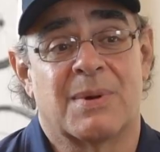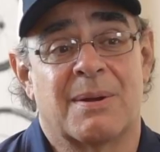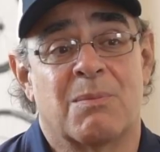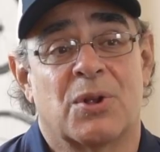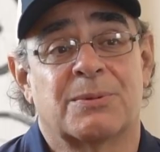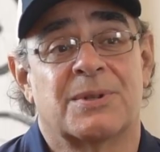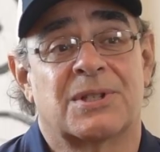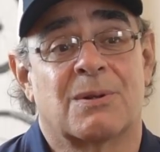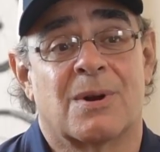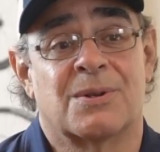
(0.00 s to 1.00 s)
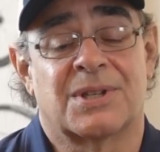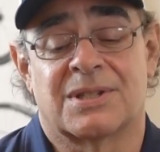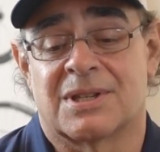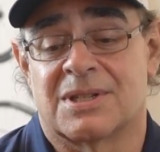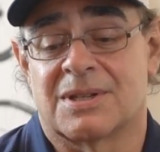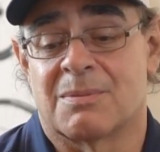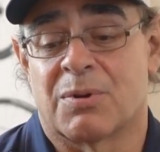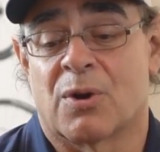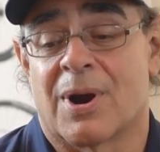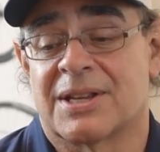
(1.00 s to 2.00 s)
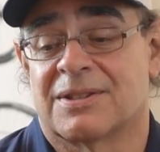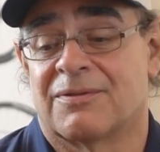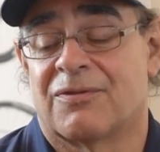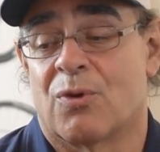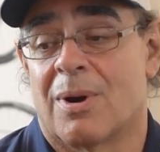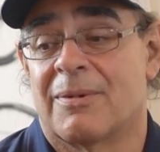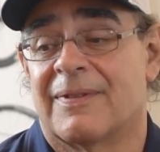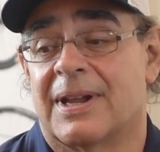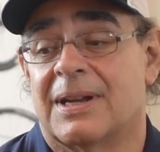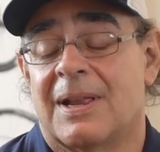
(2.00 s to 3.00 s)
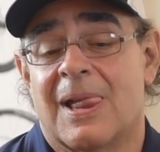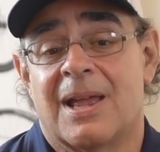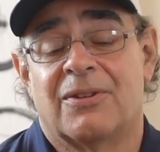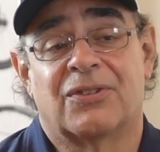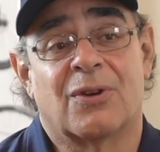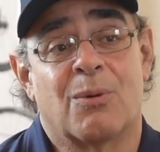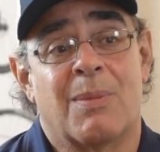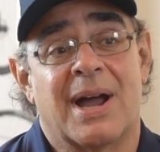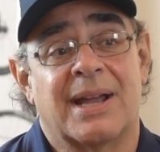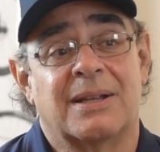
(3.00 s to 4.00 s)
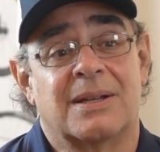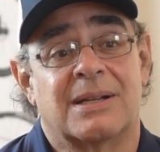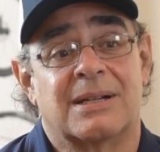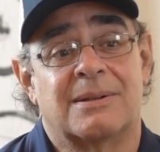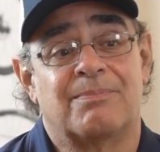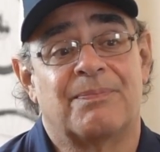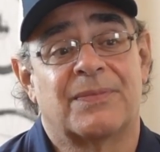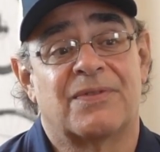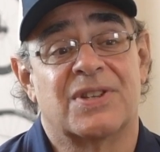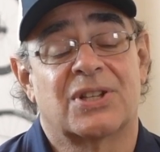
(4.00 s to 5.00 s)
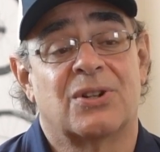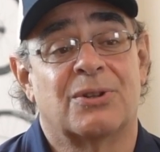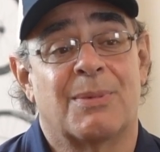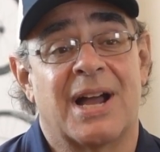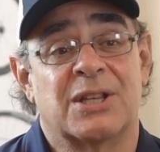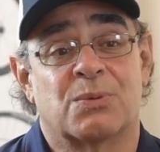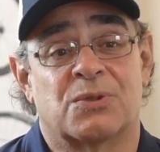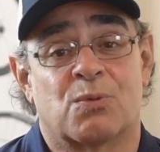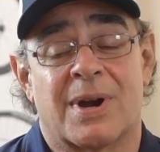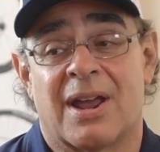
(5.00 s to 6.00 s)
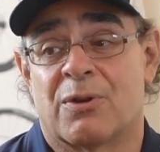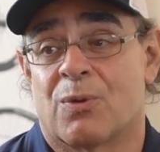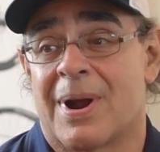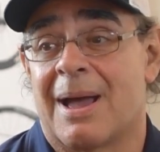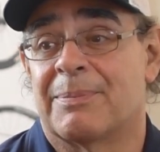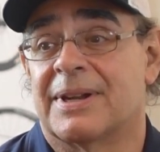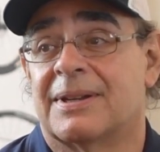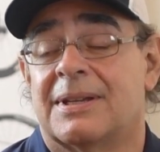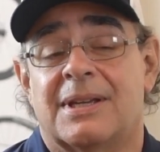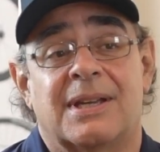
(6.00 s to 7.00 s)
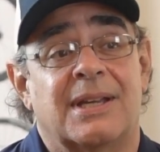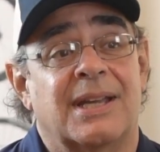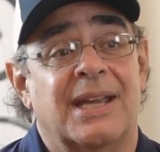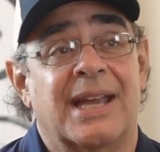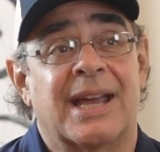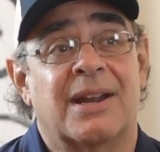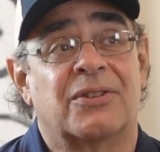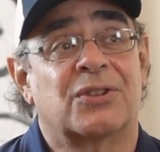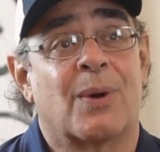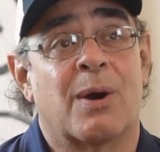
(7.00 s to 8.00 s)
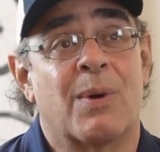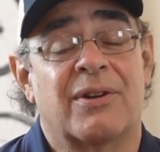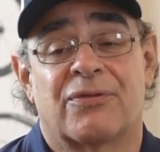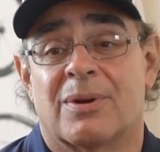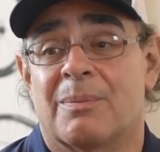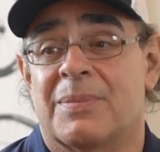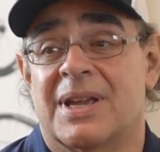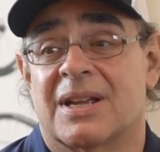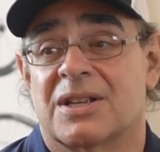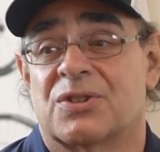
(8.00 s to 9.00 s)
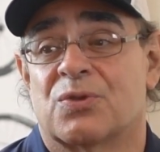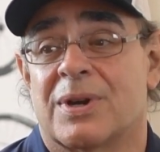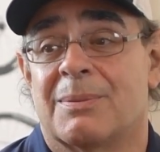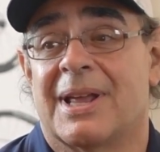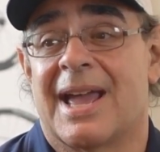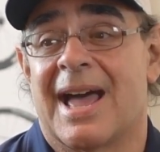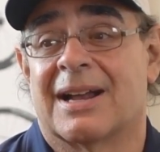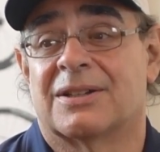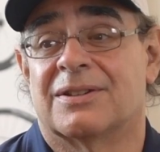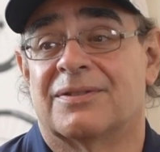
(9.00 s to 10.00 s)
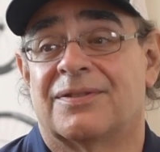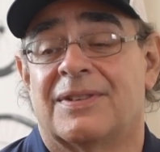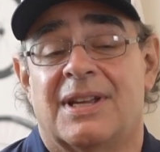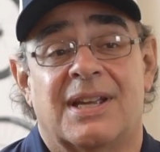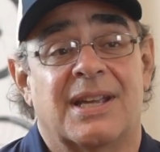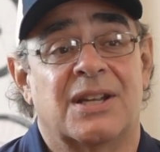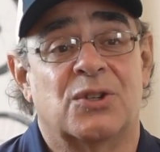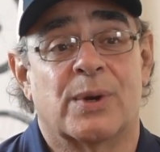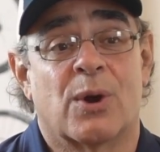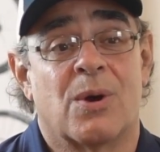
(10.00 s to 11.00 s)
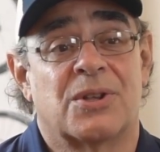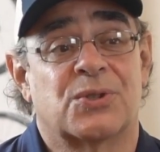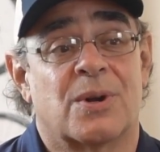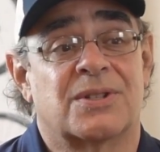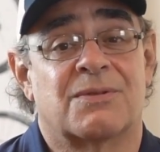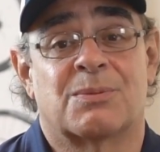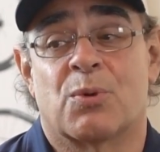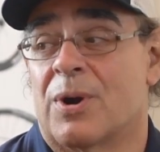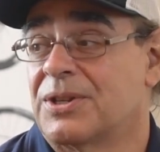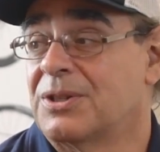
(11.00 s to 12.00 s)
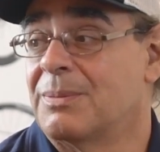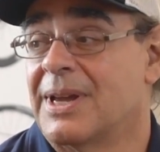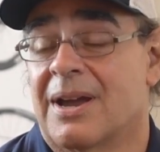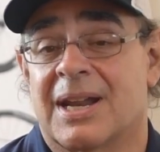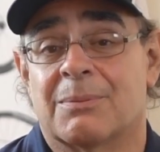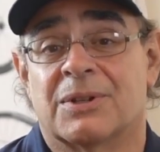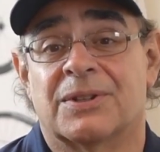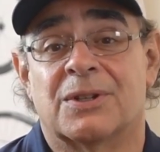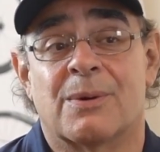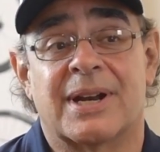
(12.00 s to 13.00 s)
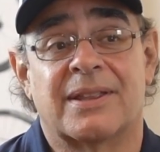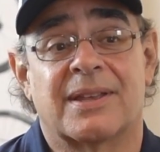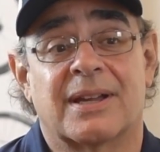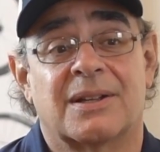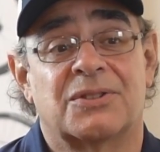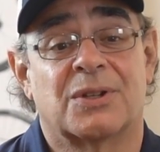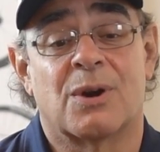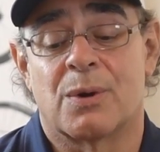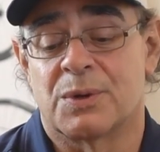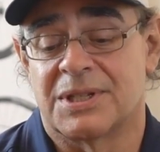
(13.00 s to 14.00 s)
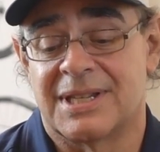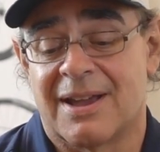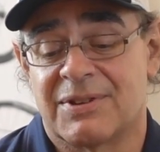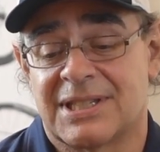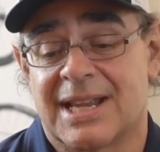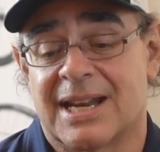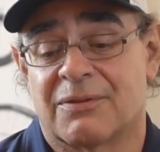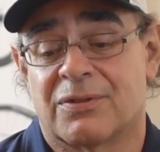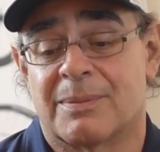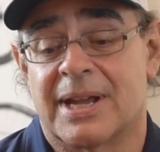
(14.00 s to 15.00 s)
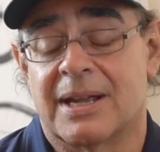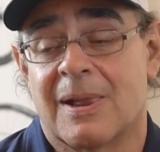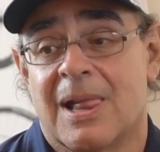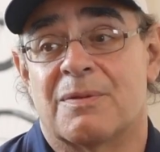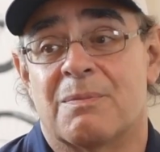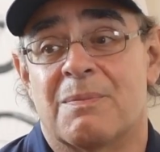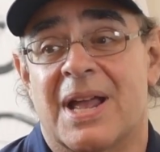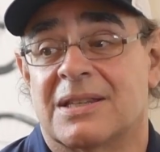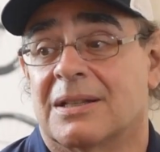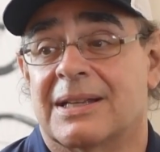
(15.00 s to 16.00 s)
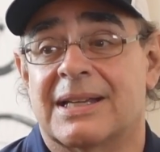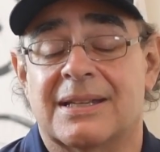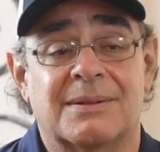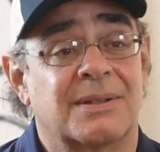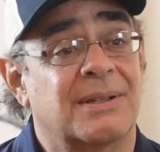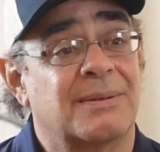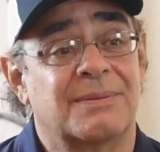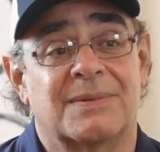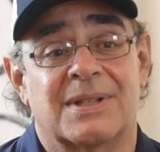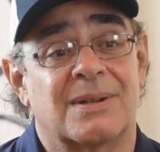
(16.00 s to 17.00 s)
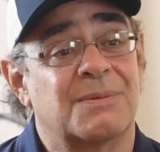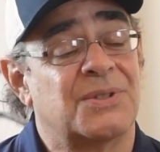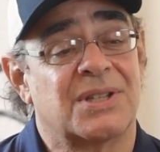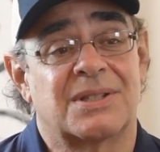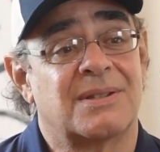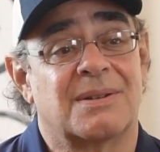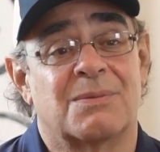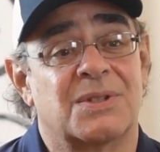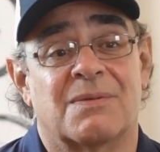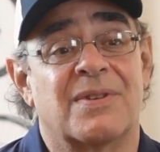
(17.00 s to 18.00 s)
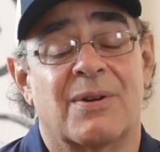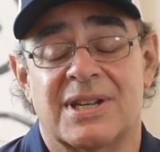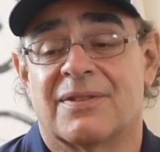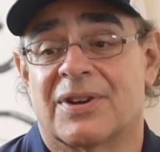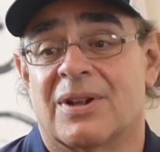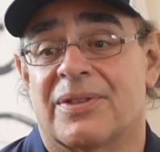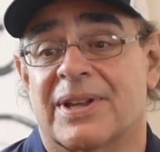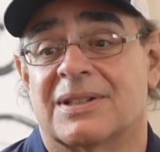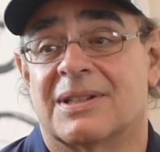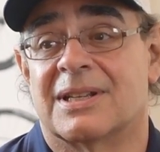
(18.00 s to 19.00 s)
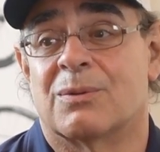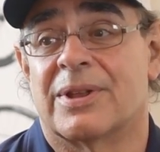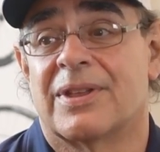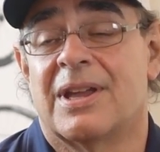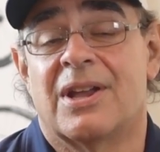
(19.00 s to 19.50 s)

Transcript: My multiple sclerosis is a progressive form of it, so my physical demise was rather rapid. And so I went from being extremely active and doing all sorts of sports to being unable to do anything. So it was devastating for me. Mentally, it was a very difficult thing to deal with.